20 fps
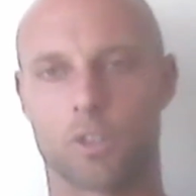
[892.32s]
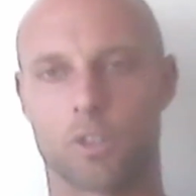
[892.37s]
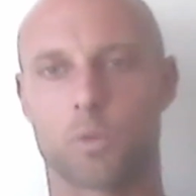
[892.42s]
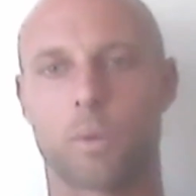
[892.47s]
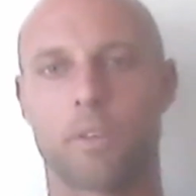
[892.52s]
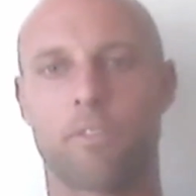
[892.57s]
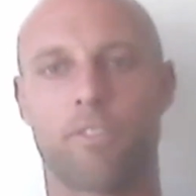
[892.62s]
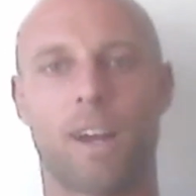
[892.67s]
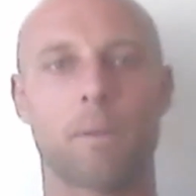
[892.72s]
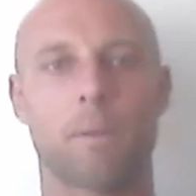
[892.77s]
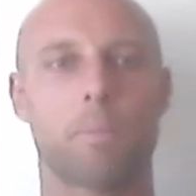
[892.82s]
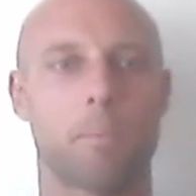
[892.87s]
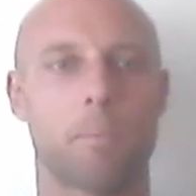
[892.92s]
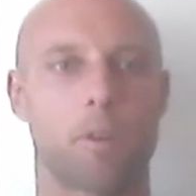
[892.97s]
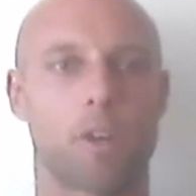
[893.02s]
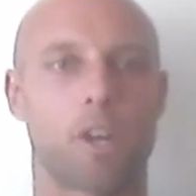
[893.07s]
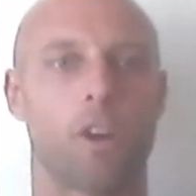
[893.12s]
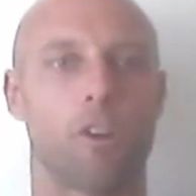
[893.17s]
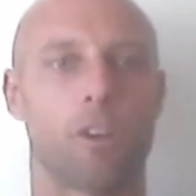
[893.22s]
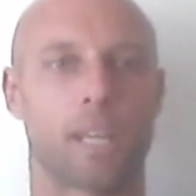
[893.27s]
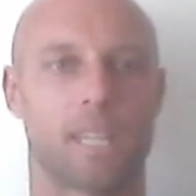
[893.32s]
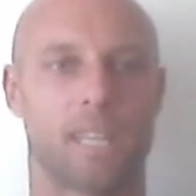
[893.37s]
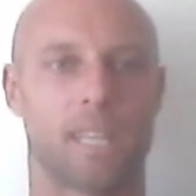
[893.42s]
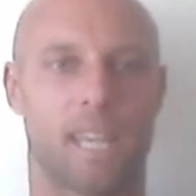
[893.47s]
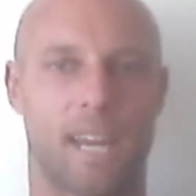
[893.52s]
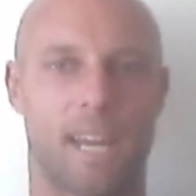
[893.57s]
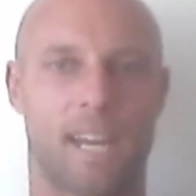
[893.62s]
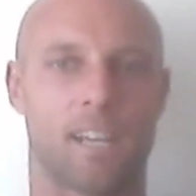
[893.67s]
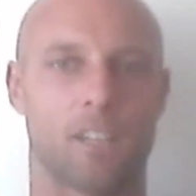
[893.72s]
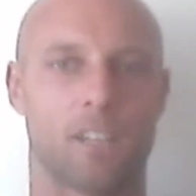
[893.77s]
because we find people going in
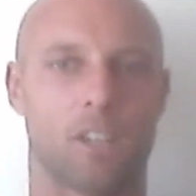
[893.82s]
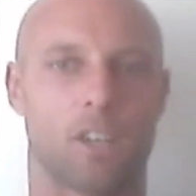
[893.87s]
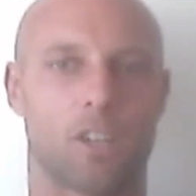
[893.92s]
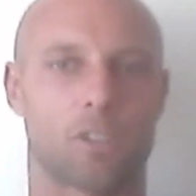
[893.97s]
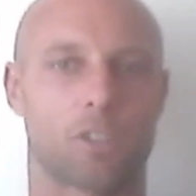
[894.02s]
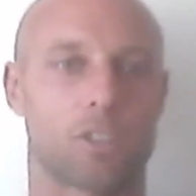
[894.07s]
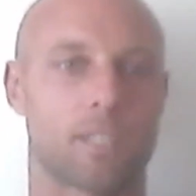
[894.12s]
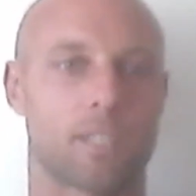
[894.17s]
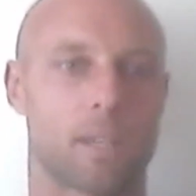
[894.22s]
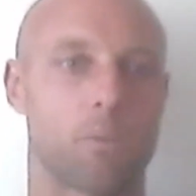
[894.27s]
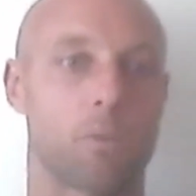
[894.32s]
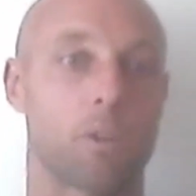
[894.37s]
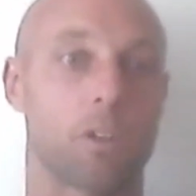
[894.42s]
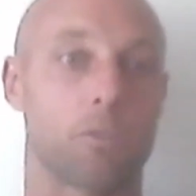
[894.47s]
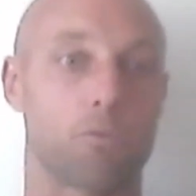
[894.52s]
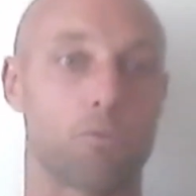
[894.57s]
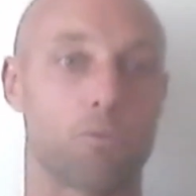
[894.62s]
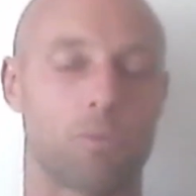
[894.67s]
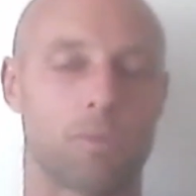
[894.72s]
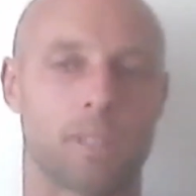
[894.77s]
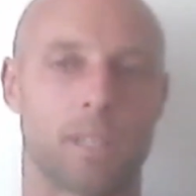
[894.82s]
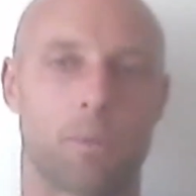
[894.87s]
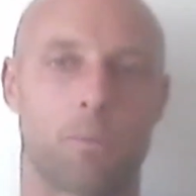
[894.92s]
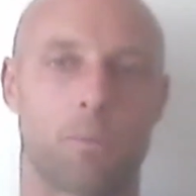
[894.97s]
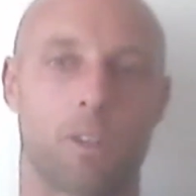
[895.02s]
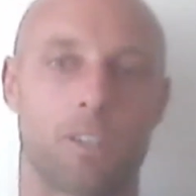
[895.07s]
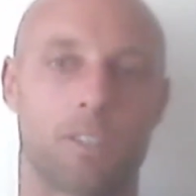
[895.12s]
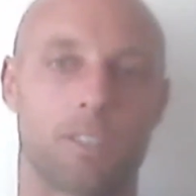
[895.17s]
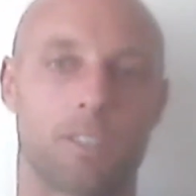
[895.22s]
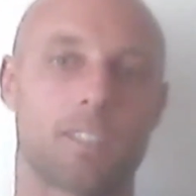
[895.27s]
the air a lot because they want
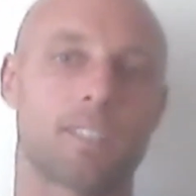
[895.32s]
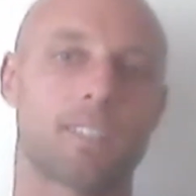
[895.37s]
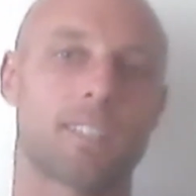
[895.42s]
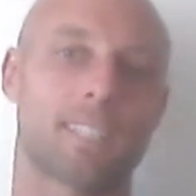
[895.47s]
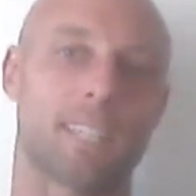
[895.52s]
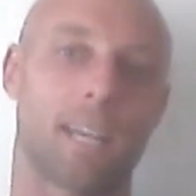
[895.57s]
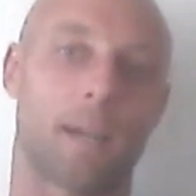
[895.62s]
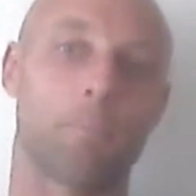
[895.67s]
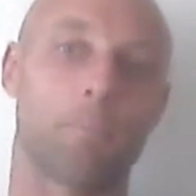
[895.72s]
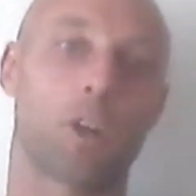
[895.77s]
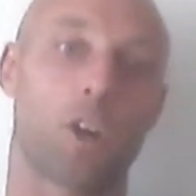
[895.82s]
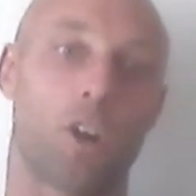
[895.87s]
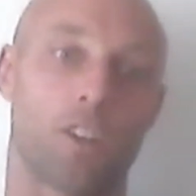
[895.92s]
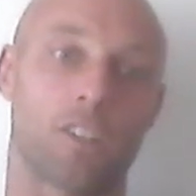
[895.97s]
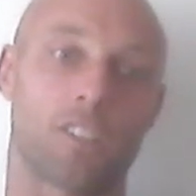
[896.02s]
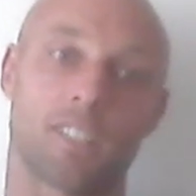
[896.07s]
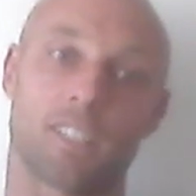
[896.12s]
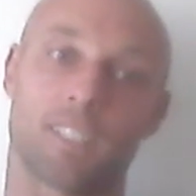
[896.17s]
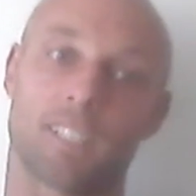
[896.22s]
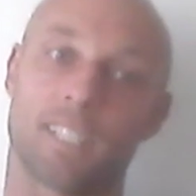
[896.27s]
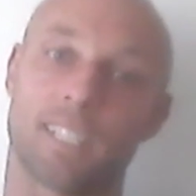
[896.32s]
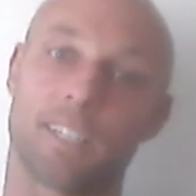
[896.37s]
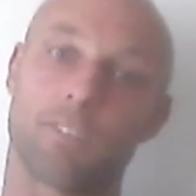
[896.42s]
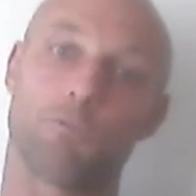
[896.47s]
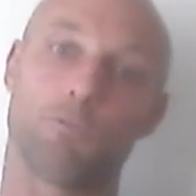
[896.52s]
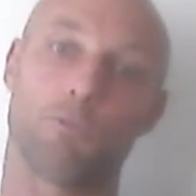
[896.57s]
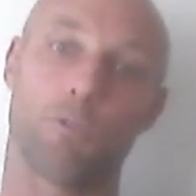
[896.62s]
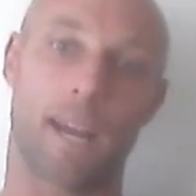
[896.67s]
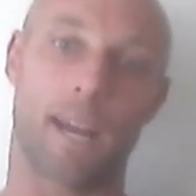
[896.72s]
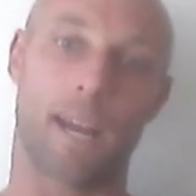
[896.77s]
to subconsciously
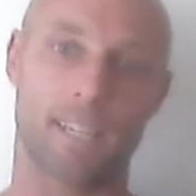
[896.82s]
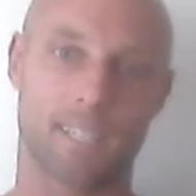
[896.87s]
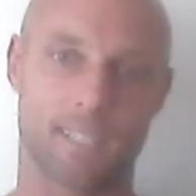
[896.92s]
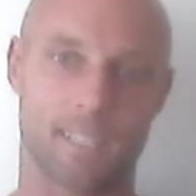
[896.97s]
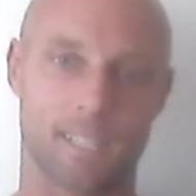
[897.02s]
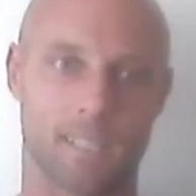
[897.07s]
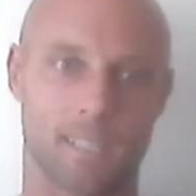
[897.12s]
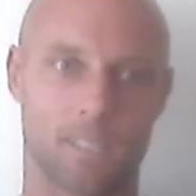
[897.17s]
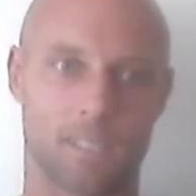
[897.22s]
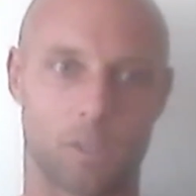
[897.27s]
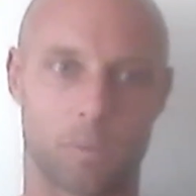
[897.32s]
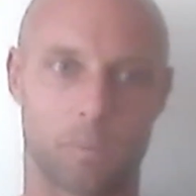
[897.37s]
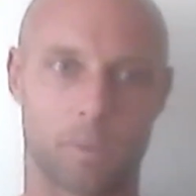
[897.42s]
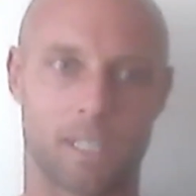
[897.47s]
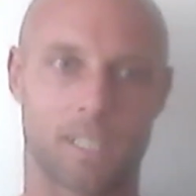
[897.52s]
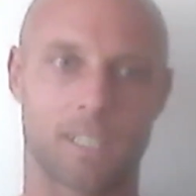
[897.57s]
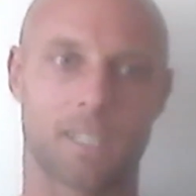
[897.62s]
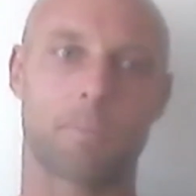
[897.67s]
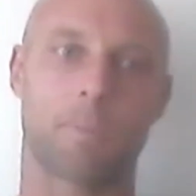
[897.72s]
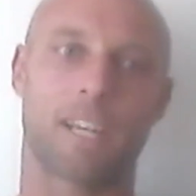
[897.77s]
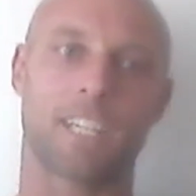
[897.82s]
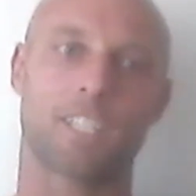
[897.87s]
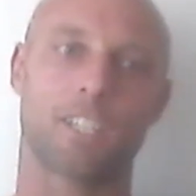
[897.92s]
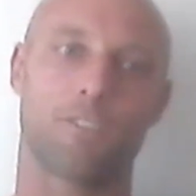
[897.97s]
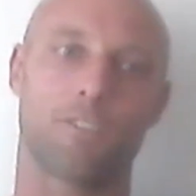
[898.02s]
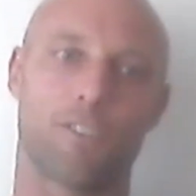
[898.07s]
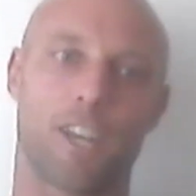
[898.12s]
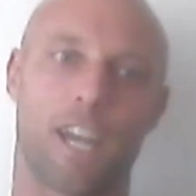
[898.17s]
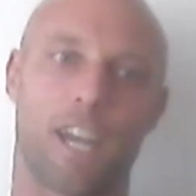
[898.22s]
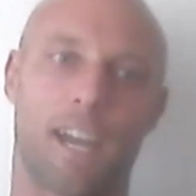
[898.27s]
rest a little bit,
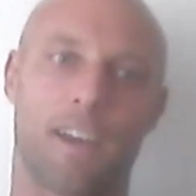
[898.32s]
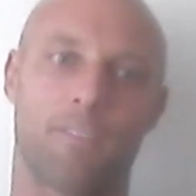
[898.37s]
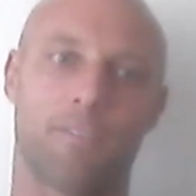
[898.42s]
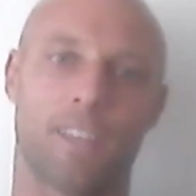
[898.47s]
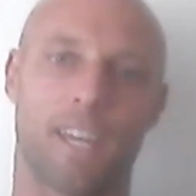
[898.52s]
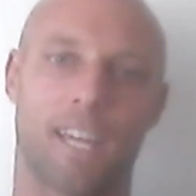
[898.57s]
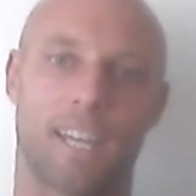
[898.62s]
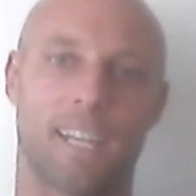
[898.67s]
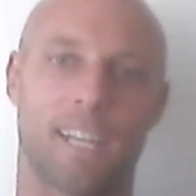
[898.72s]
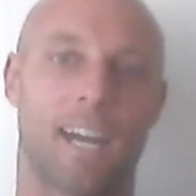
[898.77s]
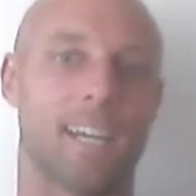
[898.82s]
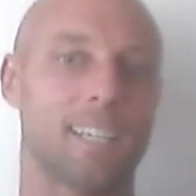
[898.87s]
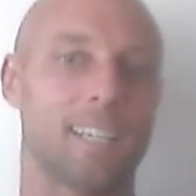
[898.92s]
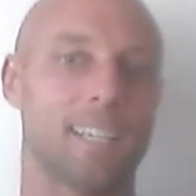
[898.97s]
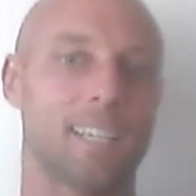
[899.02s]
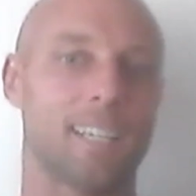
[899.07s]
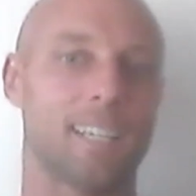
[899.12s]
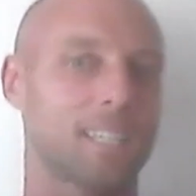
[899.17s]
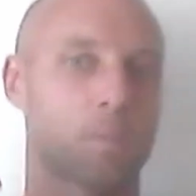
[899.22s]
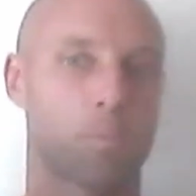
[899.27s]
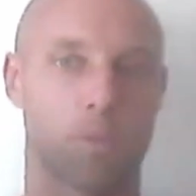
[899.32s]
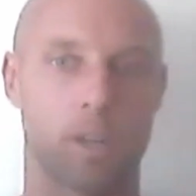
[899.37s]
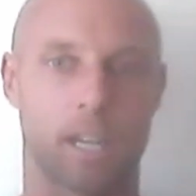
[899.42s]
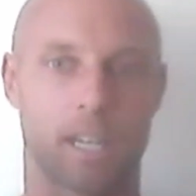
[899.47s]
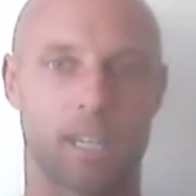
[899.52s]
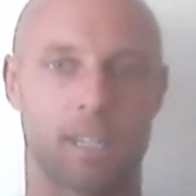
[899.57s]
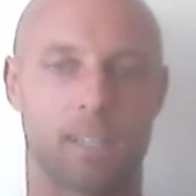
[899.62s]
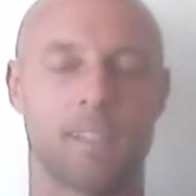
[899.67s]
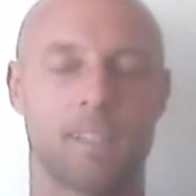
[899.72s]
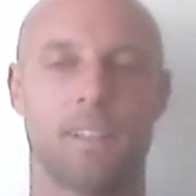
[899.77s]
especially if you have that nice
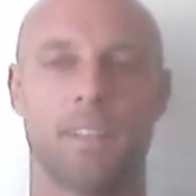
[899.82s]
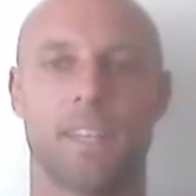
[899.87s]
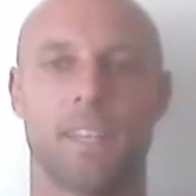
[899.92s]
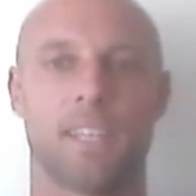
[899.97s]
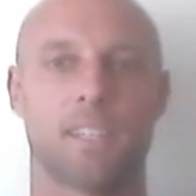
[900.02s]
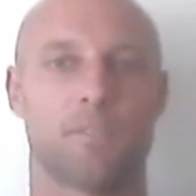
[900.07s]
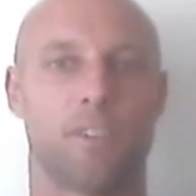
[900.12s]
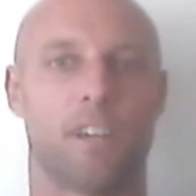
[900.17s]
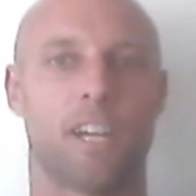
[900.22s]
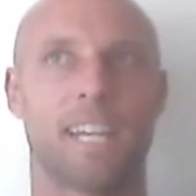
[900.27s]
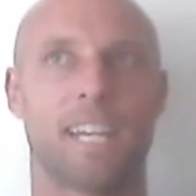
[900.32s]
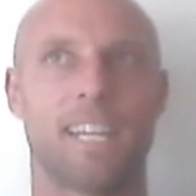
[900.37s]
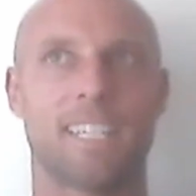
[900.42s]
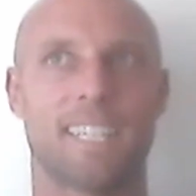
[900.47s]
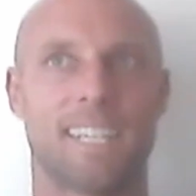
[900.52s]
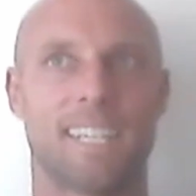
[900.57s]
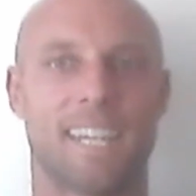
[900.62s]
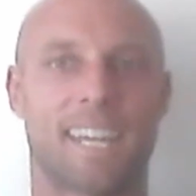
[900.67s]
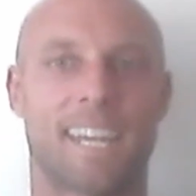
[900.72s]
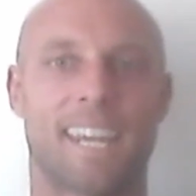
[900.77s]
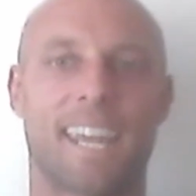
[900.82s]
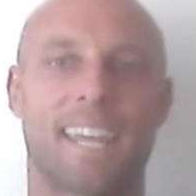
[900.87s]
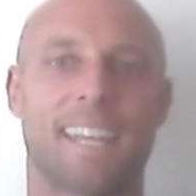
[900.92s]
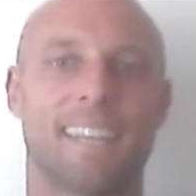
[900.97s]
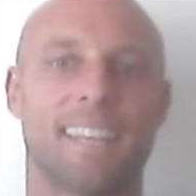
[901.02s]
spring. It's very easy to